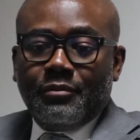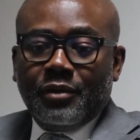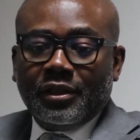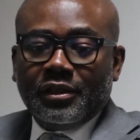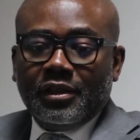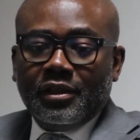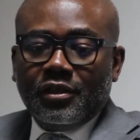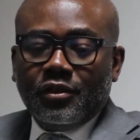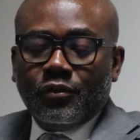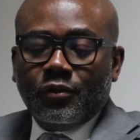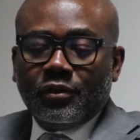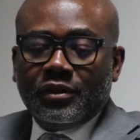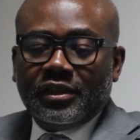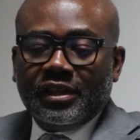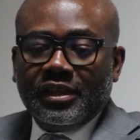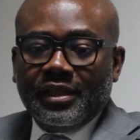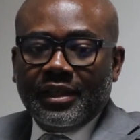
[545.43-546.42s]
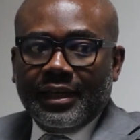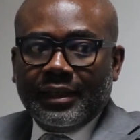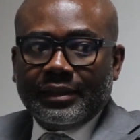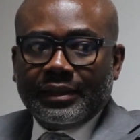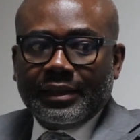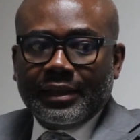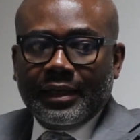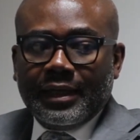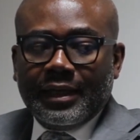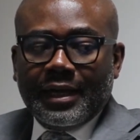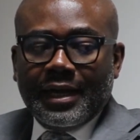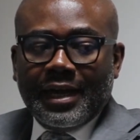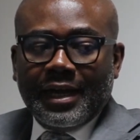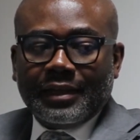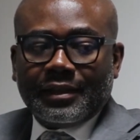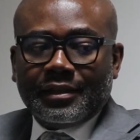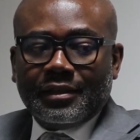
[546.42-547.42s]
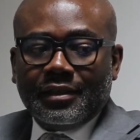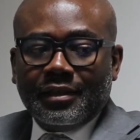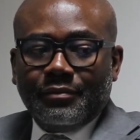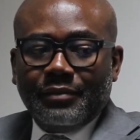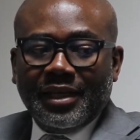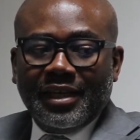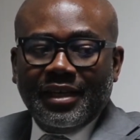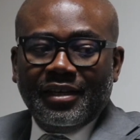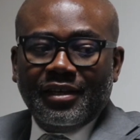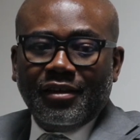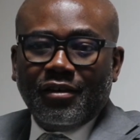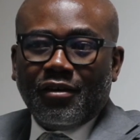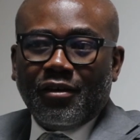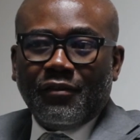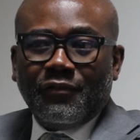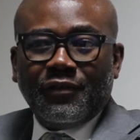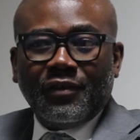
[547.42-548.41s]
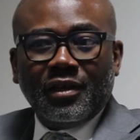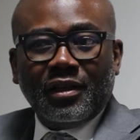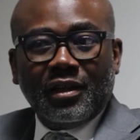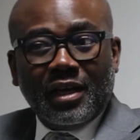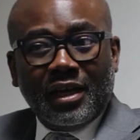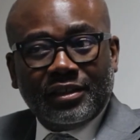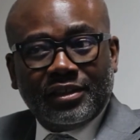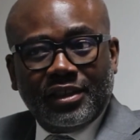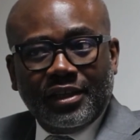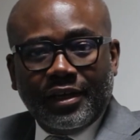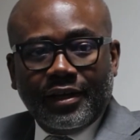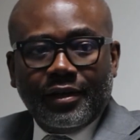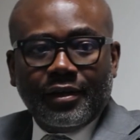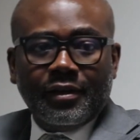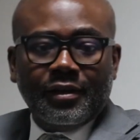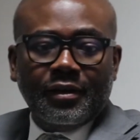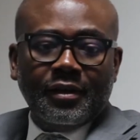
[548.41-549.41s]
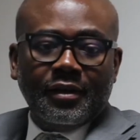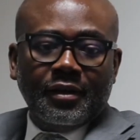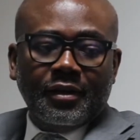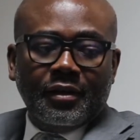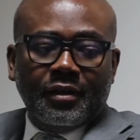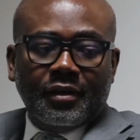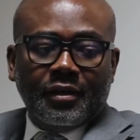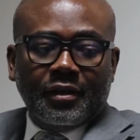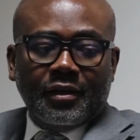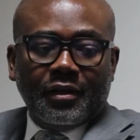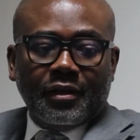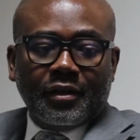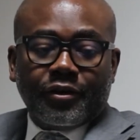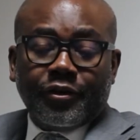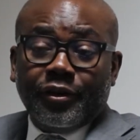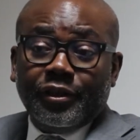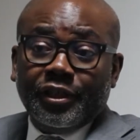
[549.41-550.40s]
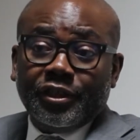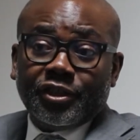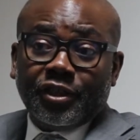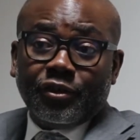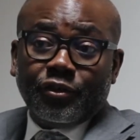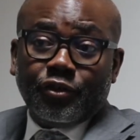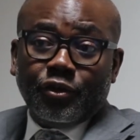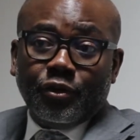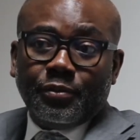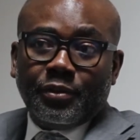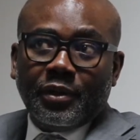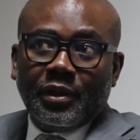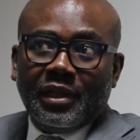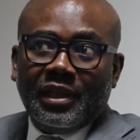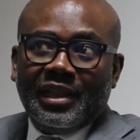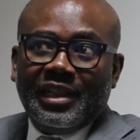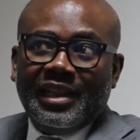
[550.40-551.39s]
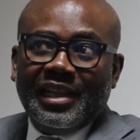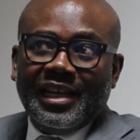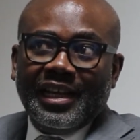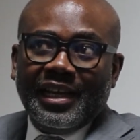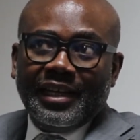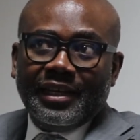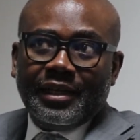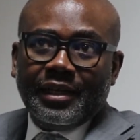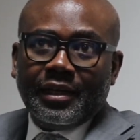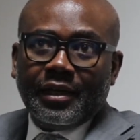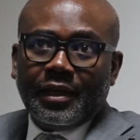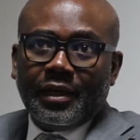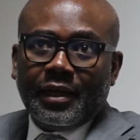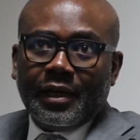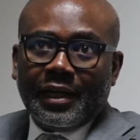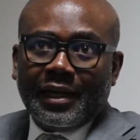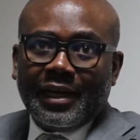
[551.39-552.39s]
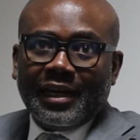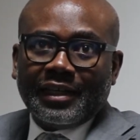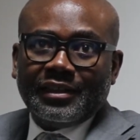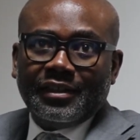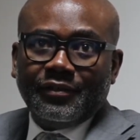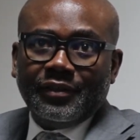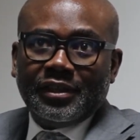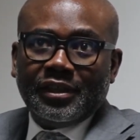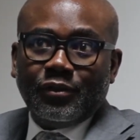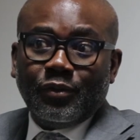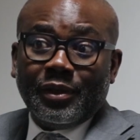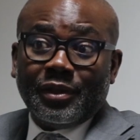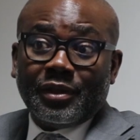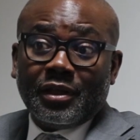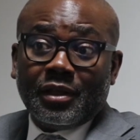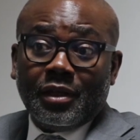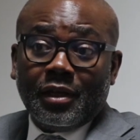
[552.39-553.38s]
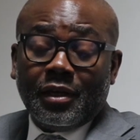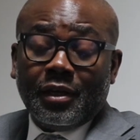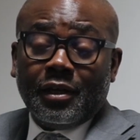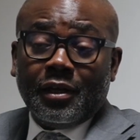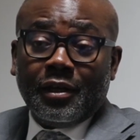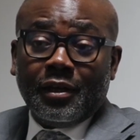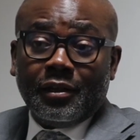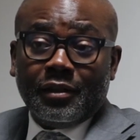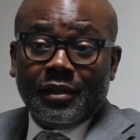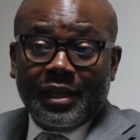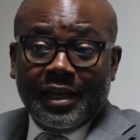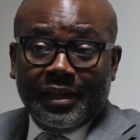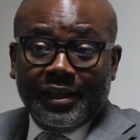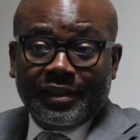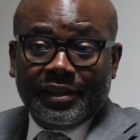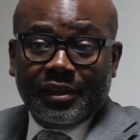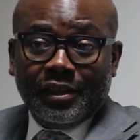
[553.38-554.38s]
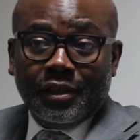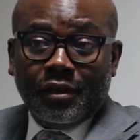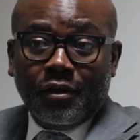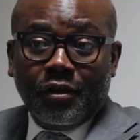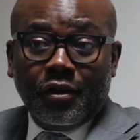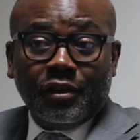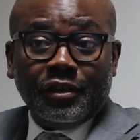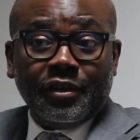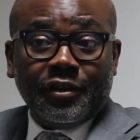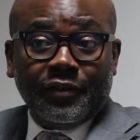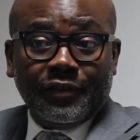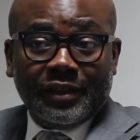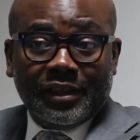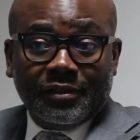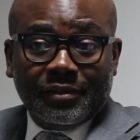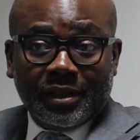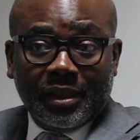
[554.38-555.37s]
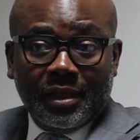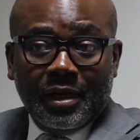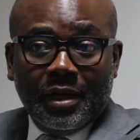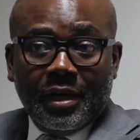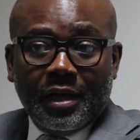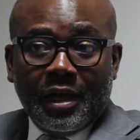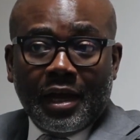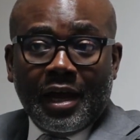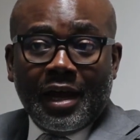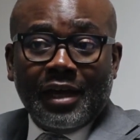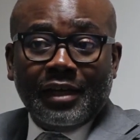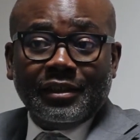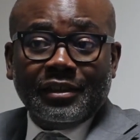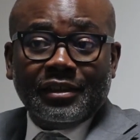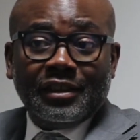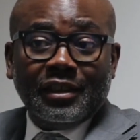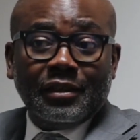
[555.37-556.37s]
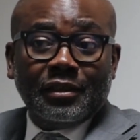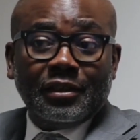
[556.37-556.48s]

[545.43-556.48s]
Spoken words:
But you will see that at the beginning of last year, Coronation Group led an activity with the NSE on derivatives and